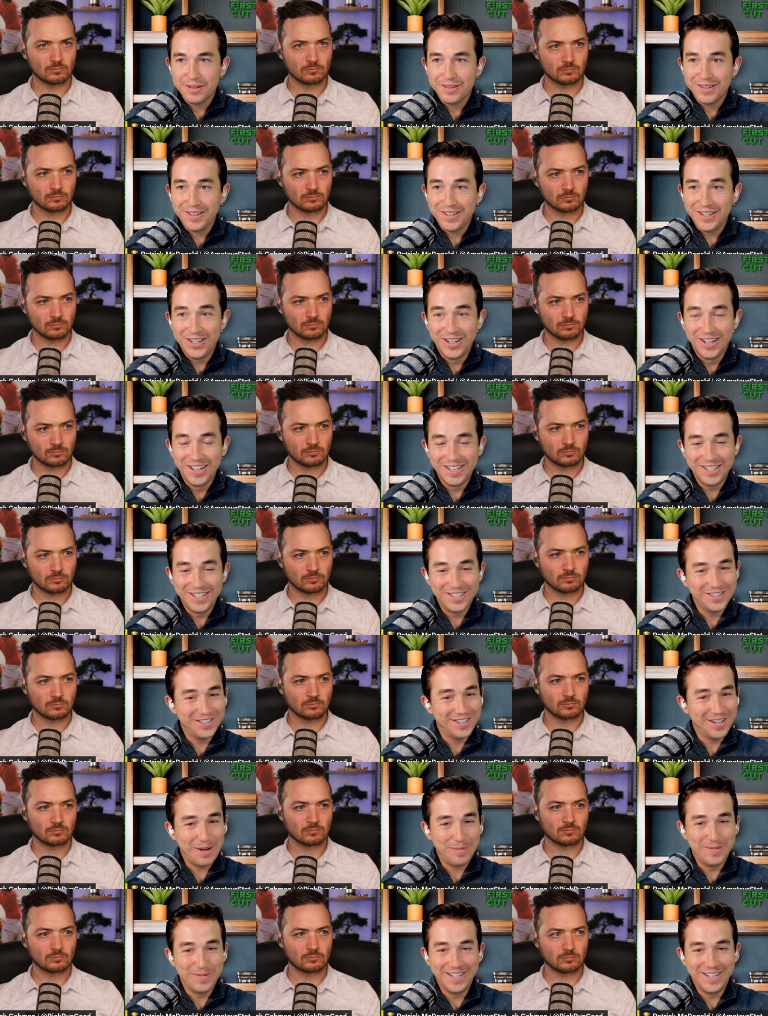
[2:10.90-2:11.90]

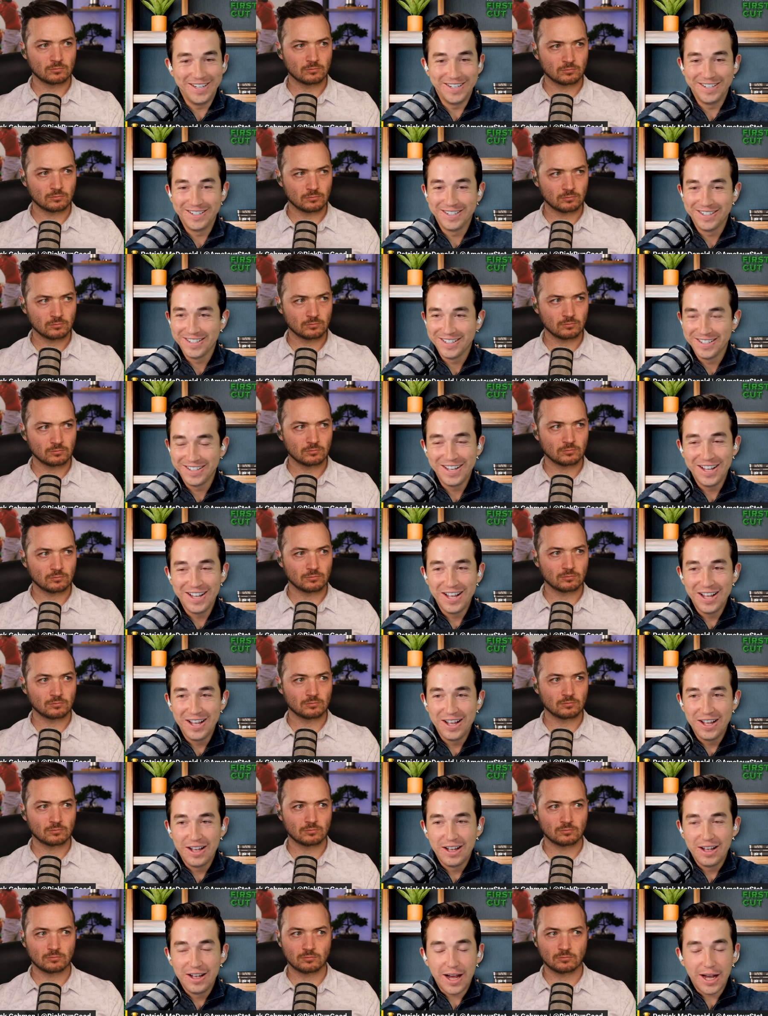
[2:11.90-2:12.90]
Speaker 1: I mean,
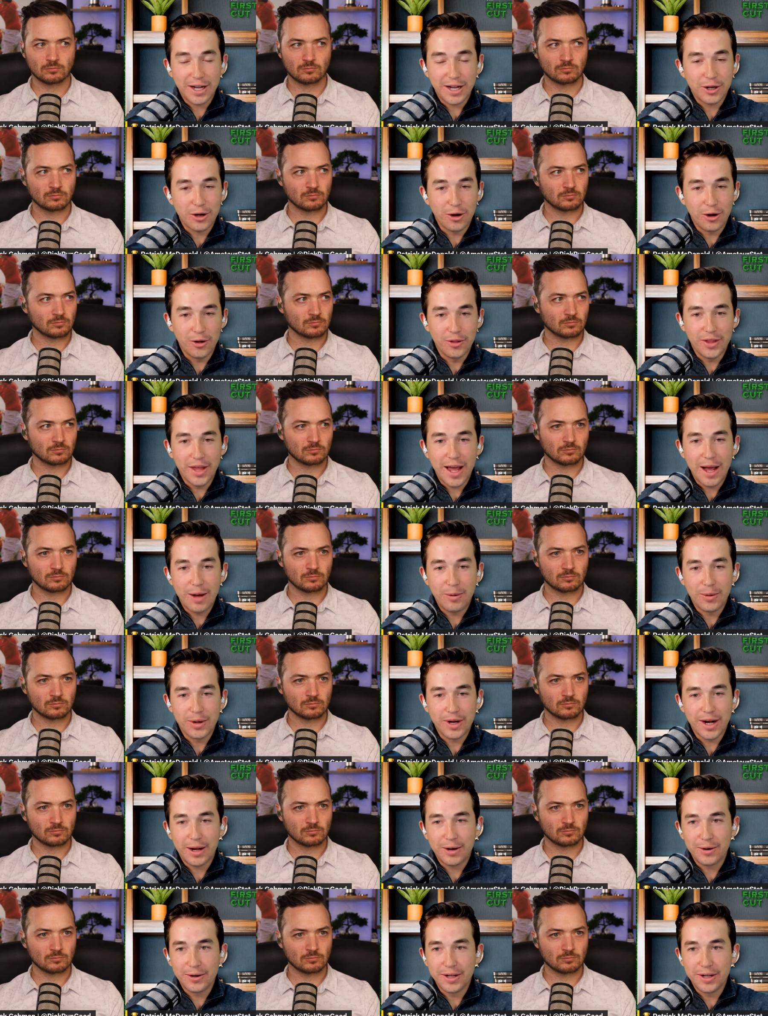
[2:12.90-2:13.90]
I called that one.
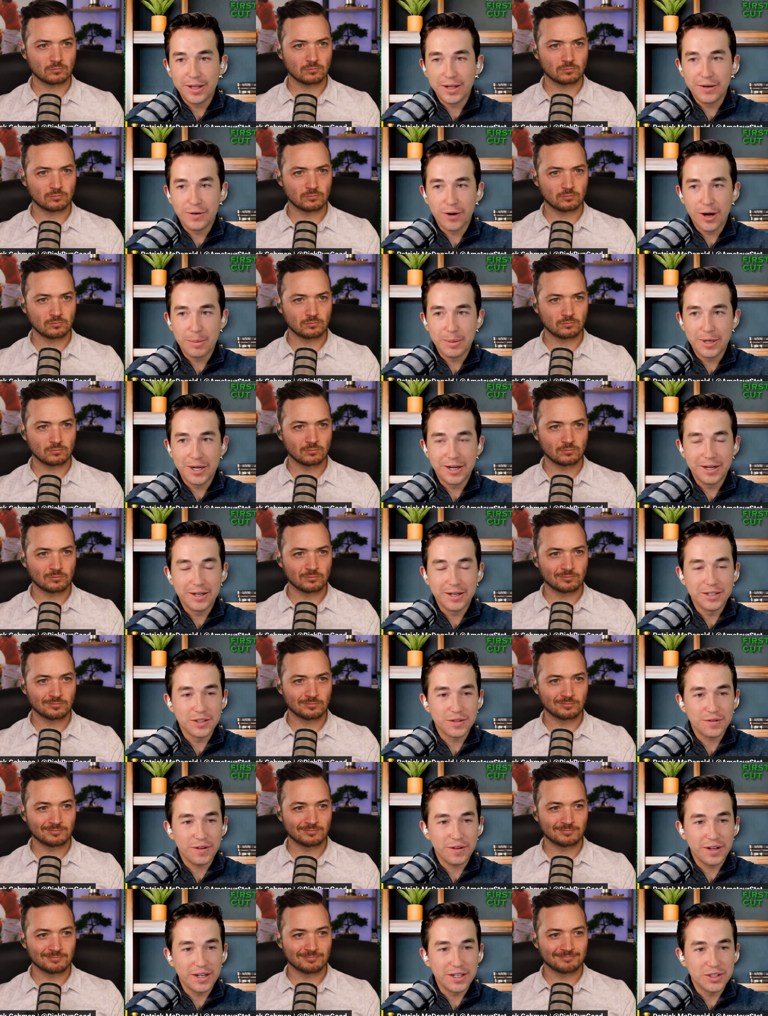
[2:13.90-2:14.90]
I don't need to rub it in his
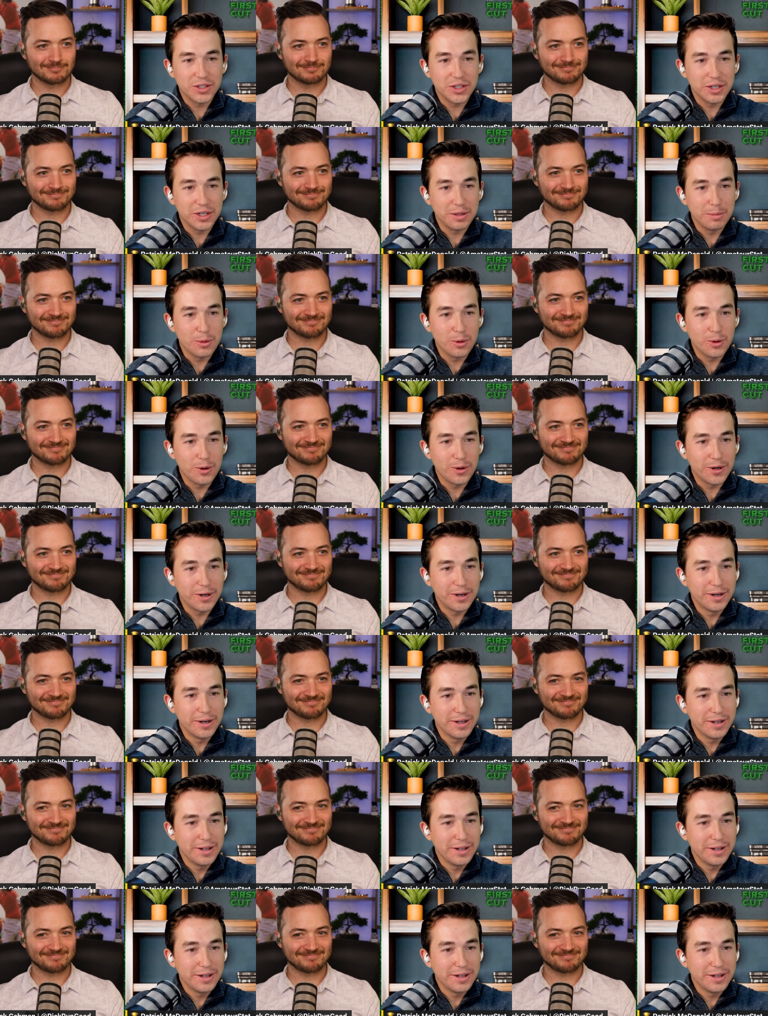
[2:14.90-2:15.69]
face anymore.